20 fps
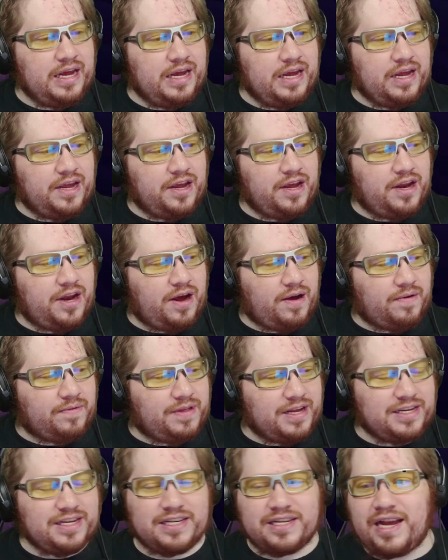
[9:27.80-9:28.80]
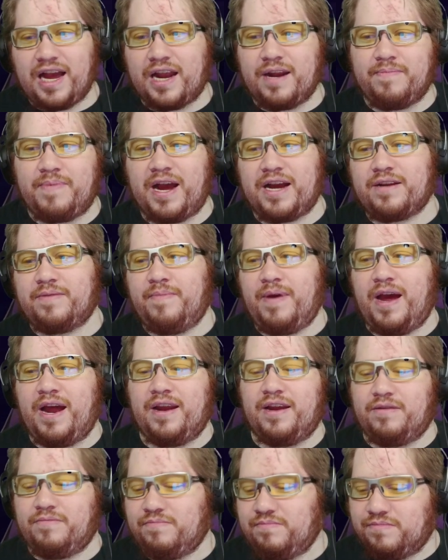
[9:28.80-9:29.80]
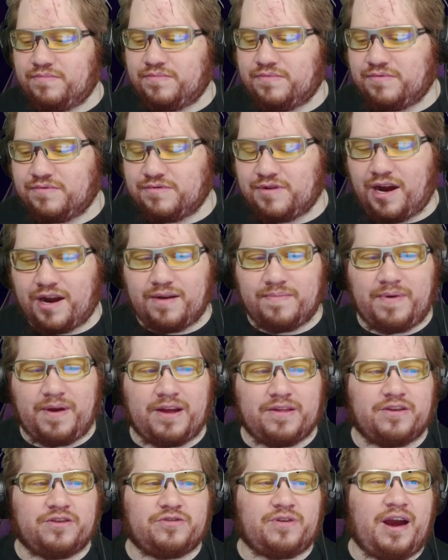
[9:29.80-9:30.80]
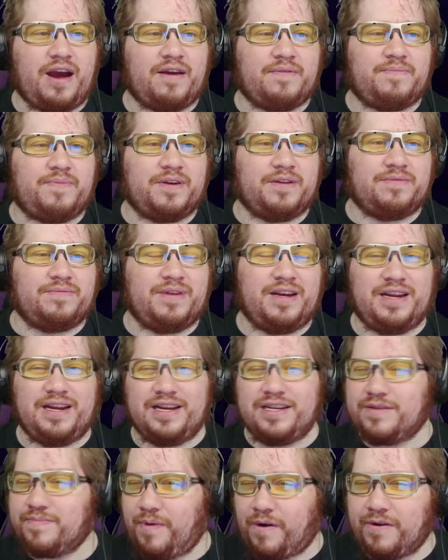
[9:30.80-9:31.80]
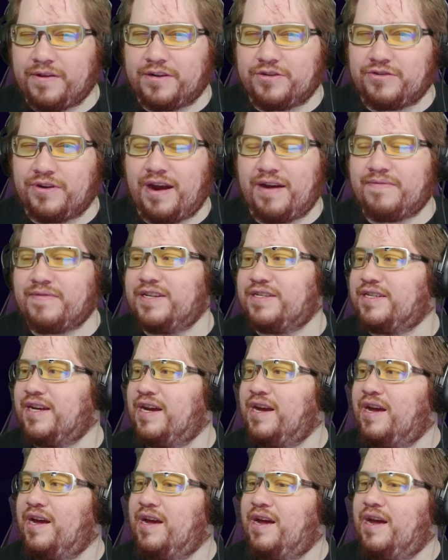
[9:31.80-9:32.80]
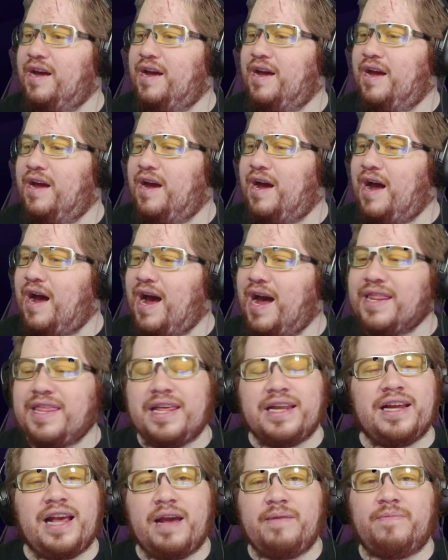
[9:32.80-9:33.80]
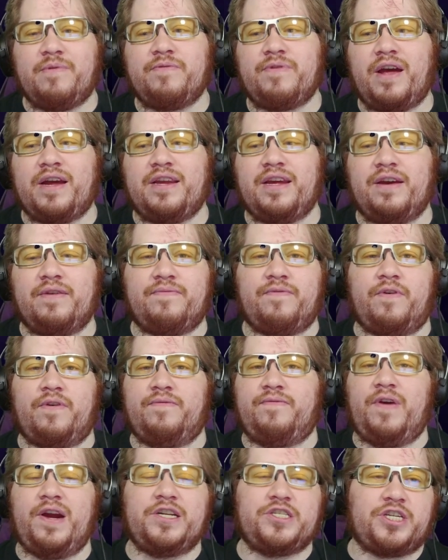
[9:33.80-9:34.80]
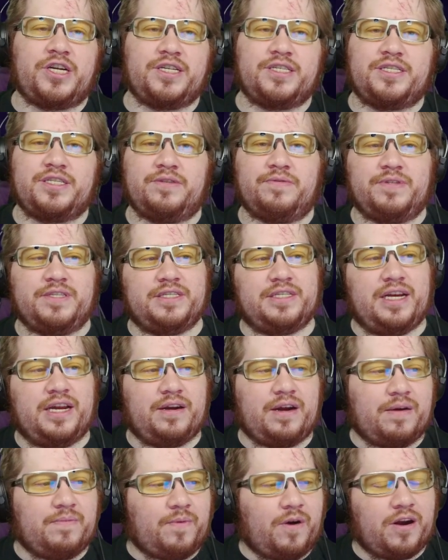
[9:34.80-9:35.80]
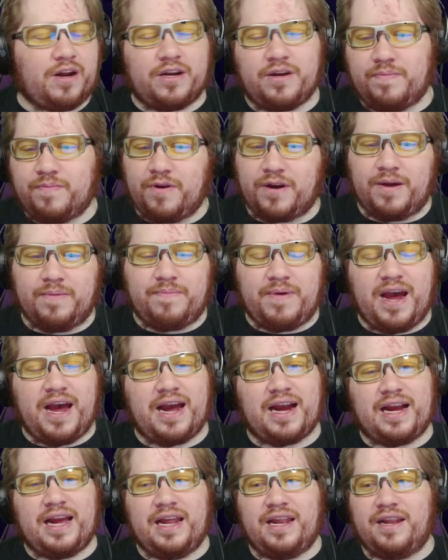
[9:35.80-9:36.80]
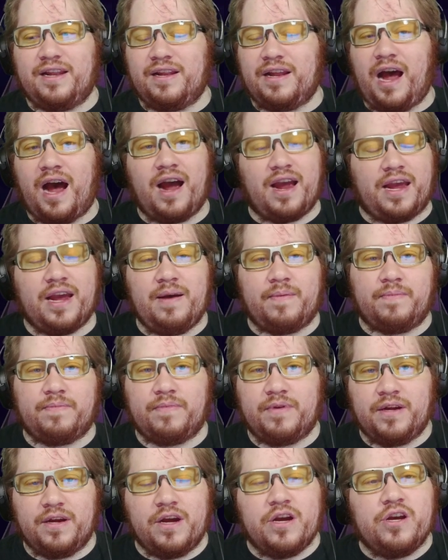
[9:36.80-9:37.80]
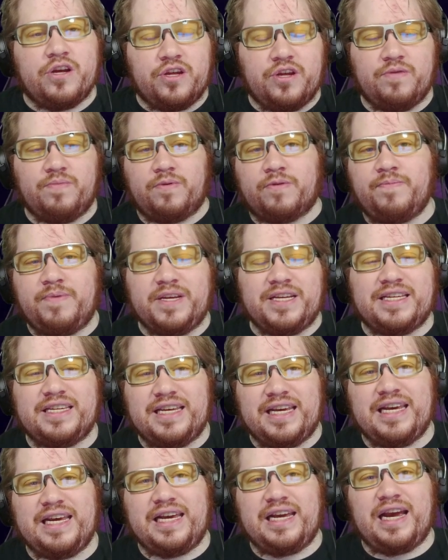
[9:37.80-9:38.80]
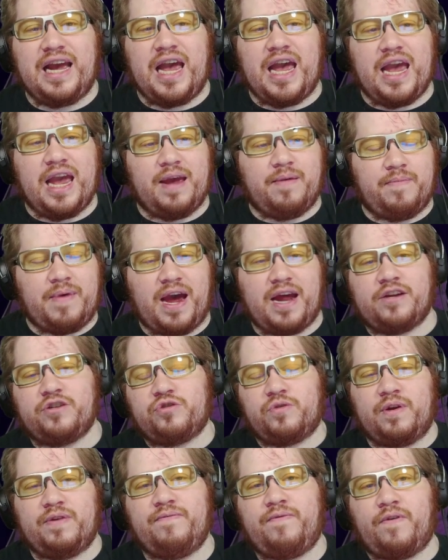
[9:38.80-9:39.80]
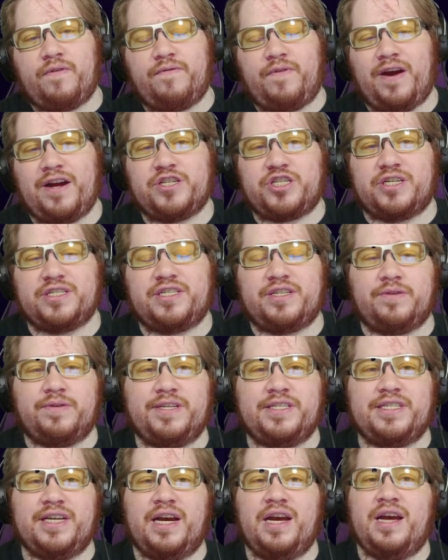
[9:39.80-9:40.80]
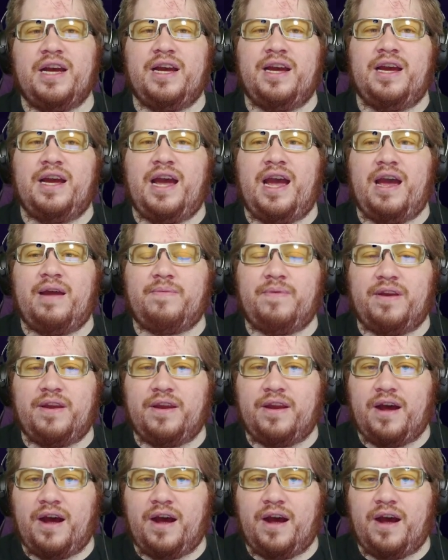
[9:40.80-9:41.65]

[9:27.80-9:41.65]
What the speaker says: this is kind of back to Madden. Not about the draft, but it is a part of the draft because I then came up with an idea for a franchise series, and I wanted to bring it back, and I am. You will be seeing a Madden 24 franchise series, and when